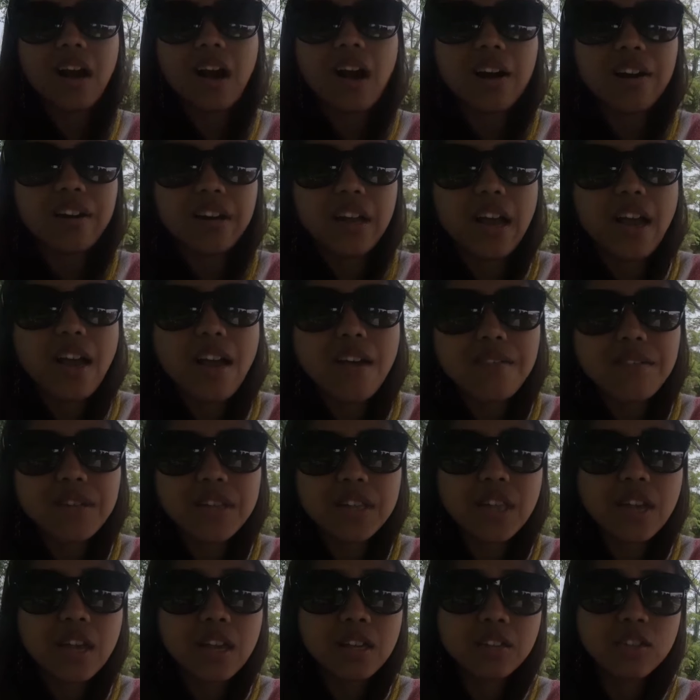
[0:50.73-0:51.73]
are the
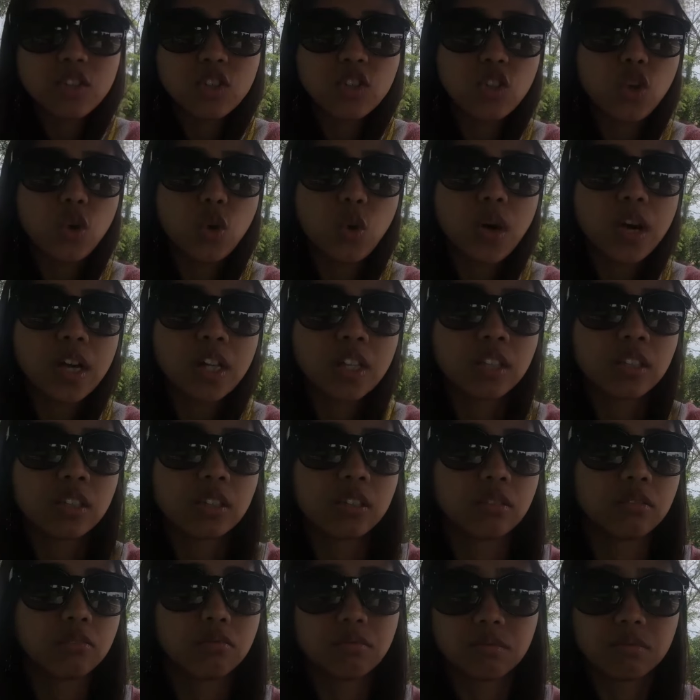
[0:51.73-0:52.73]
evidence you
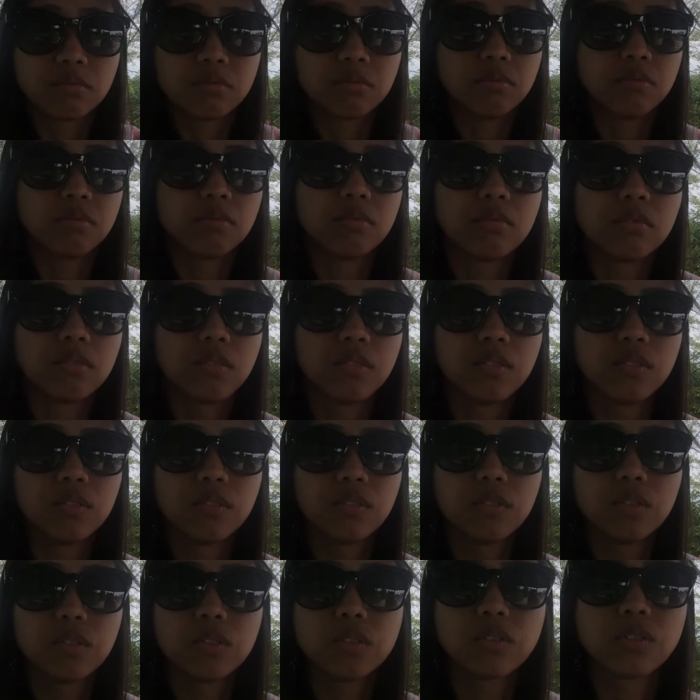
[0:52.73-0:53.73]
can
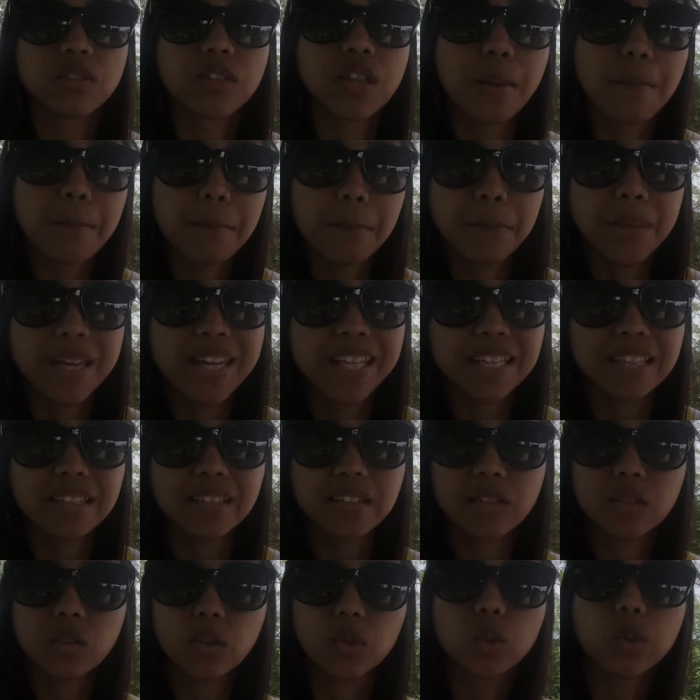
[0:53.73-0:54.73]
submit
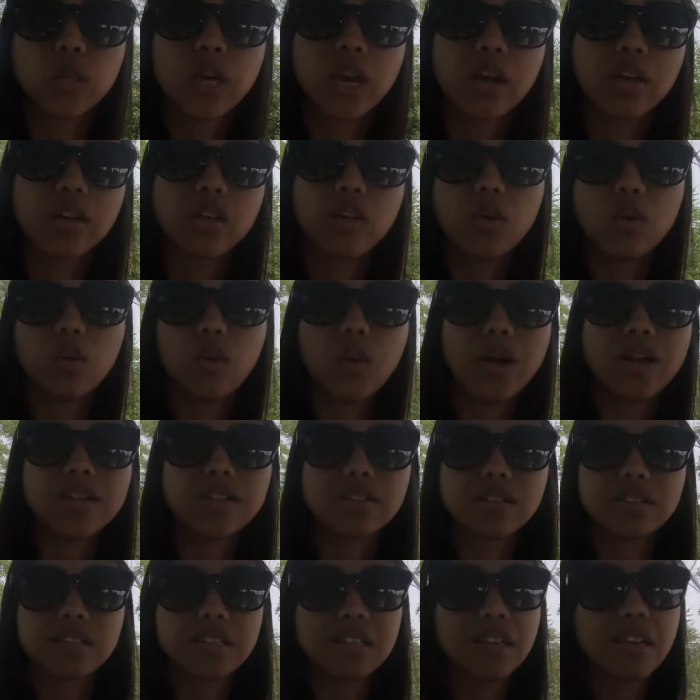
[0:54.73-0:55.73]
to the
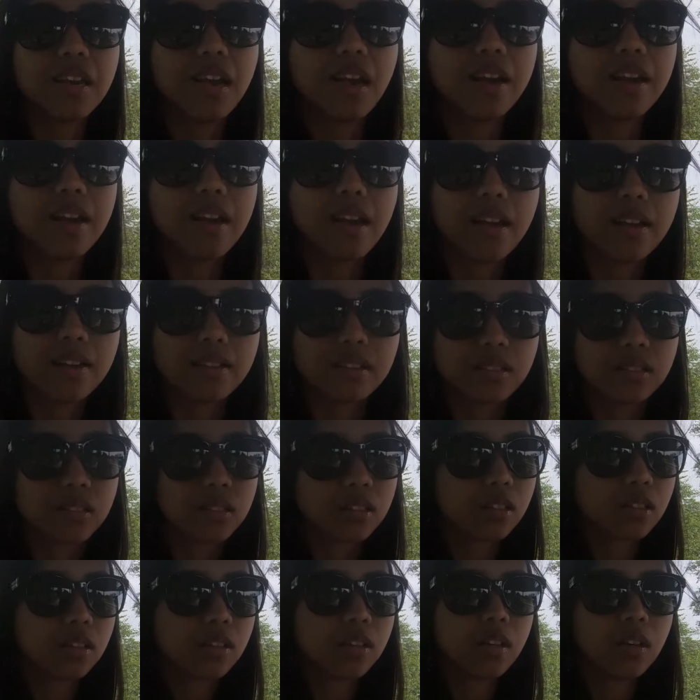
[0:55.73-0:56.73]
USCIS
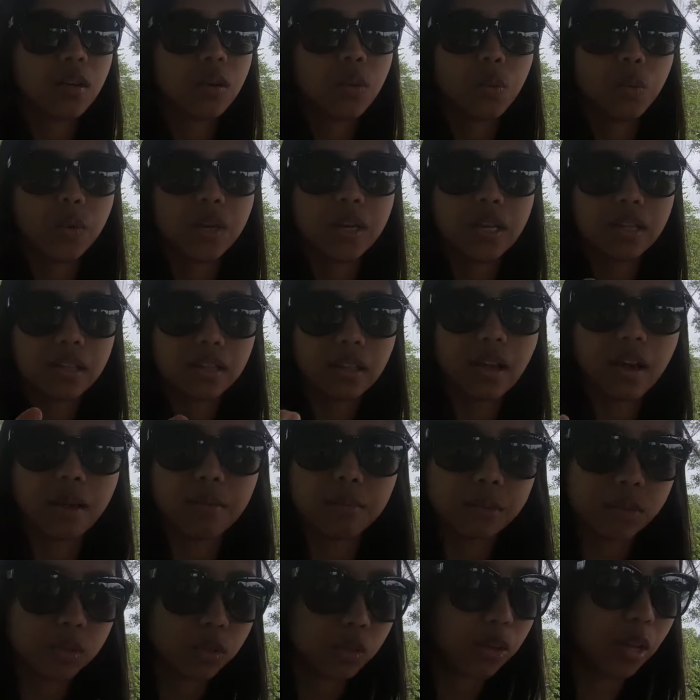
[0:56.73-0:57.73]
when it
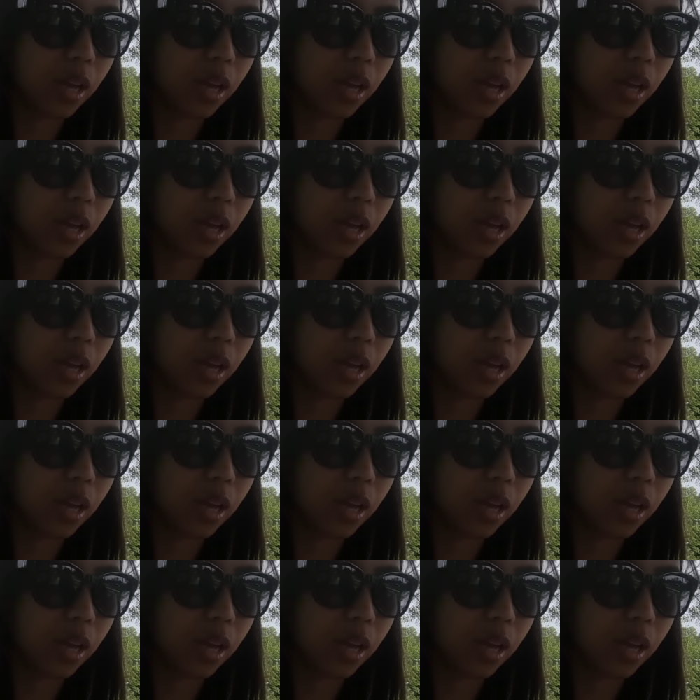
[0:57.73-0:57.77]
comes to